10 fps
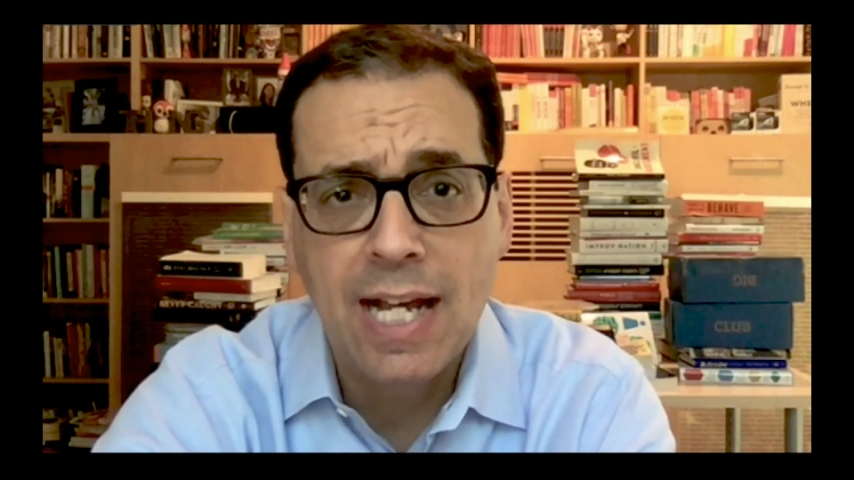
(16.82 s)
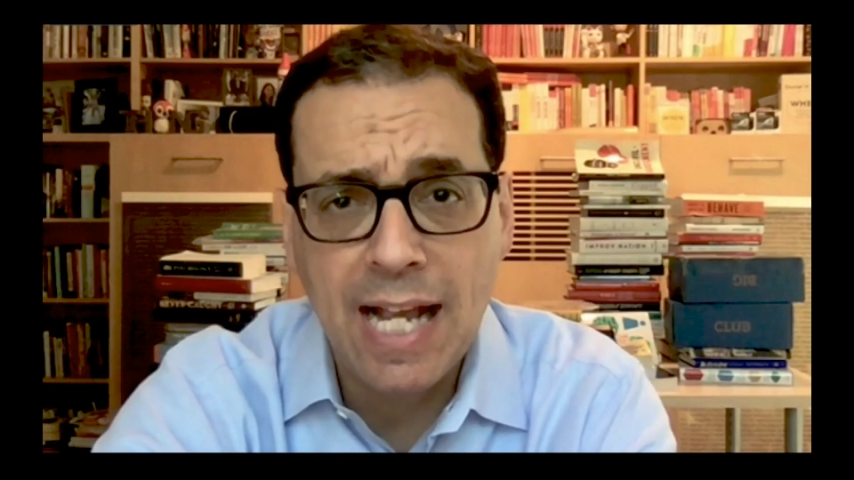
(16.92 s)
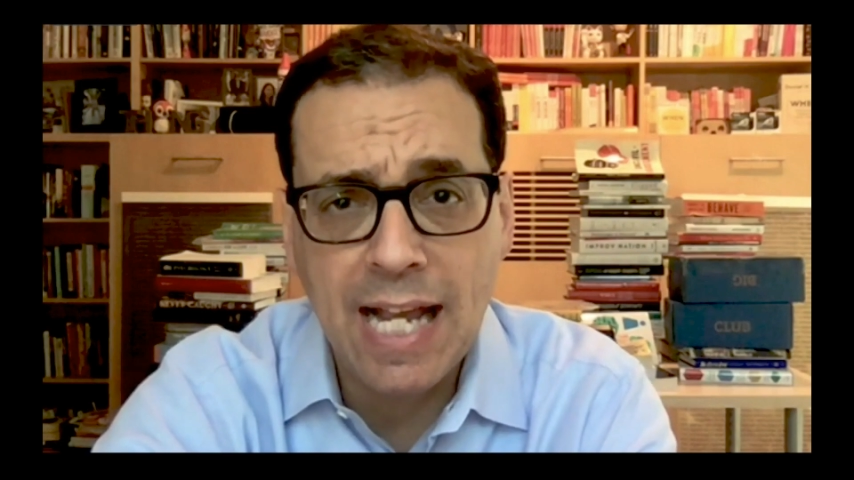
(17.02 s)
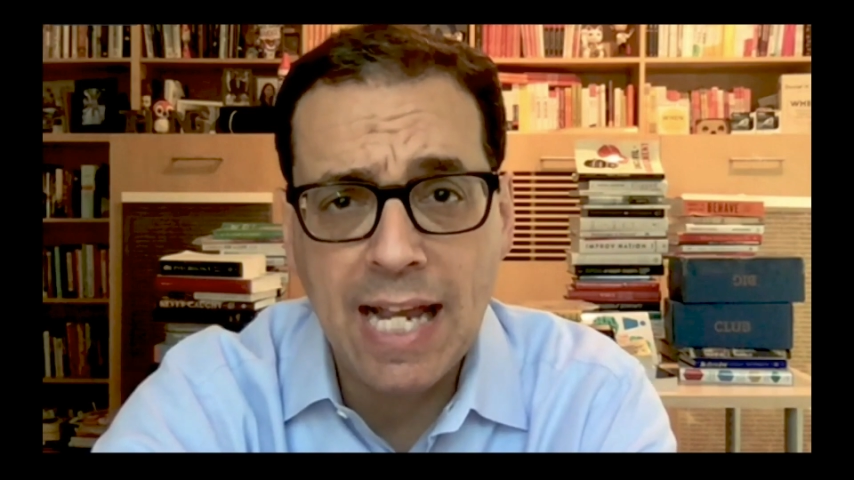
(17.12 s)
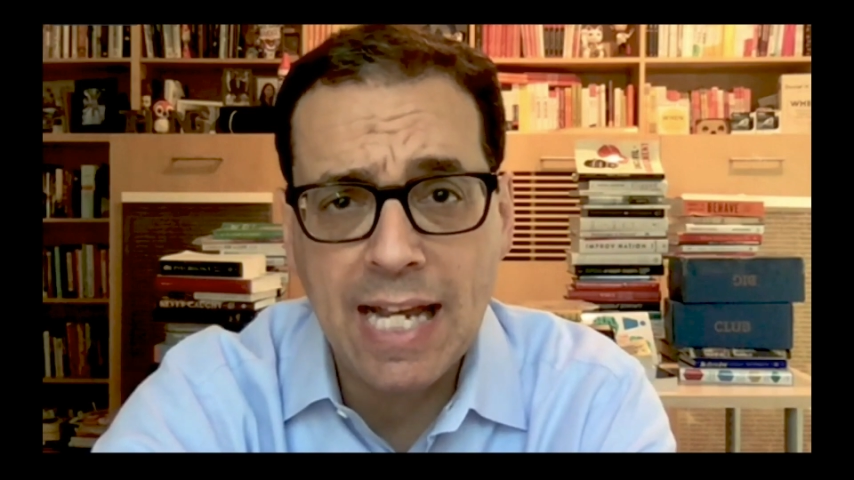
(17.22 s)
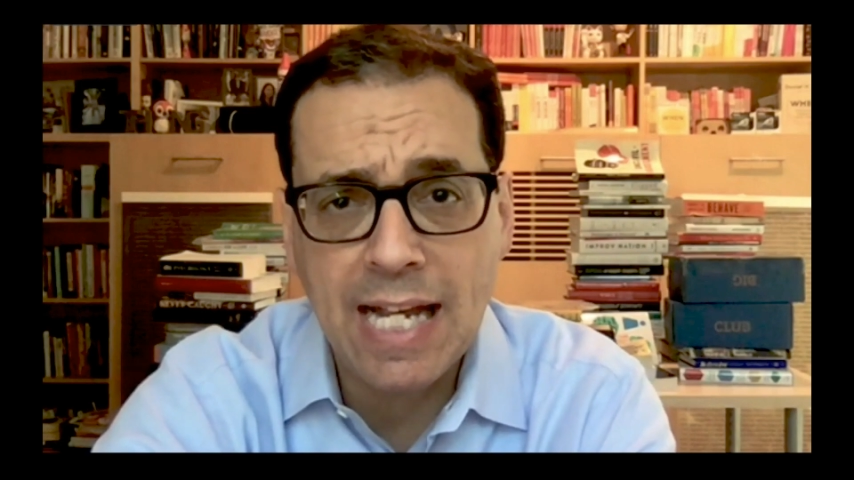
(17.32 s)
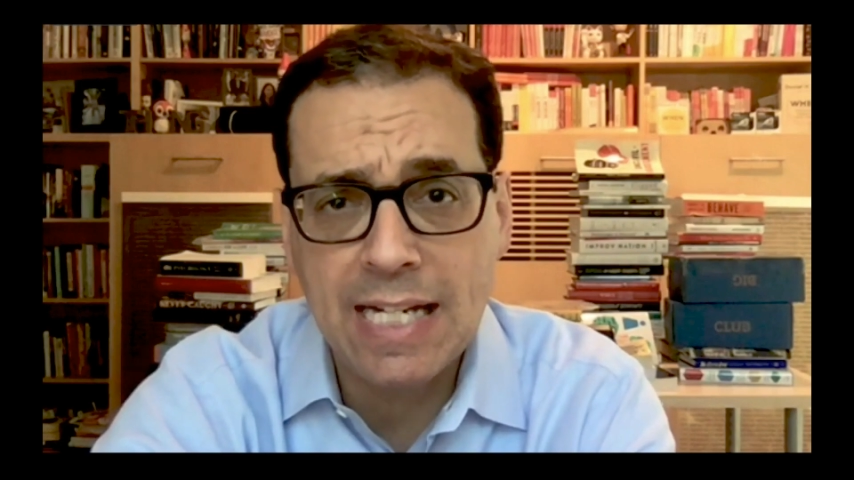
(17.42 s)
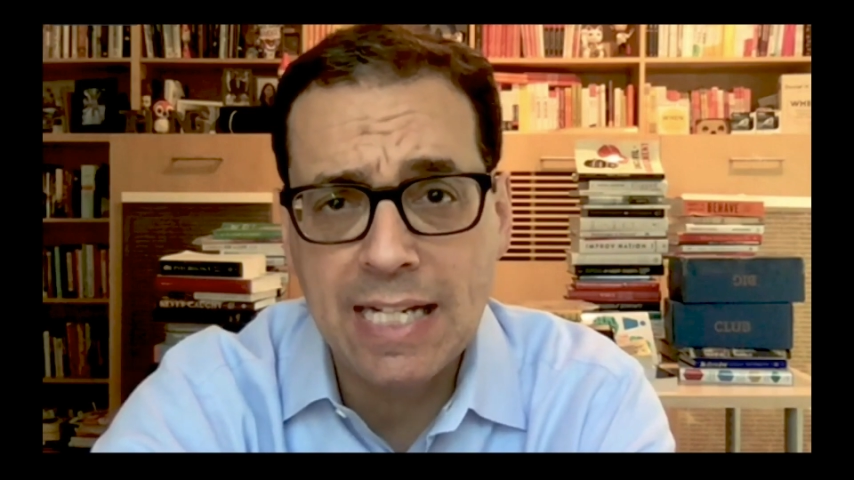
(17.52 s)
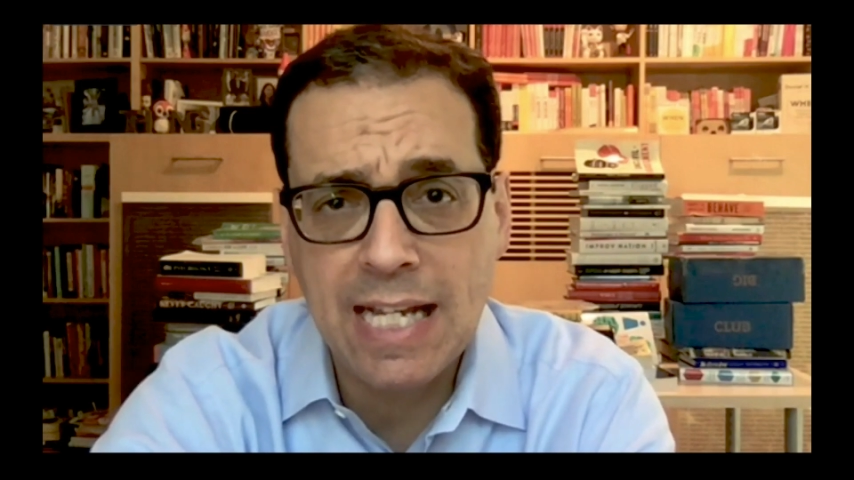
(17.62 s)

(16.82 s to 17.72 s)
And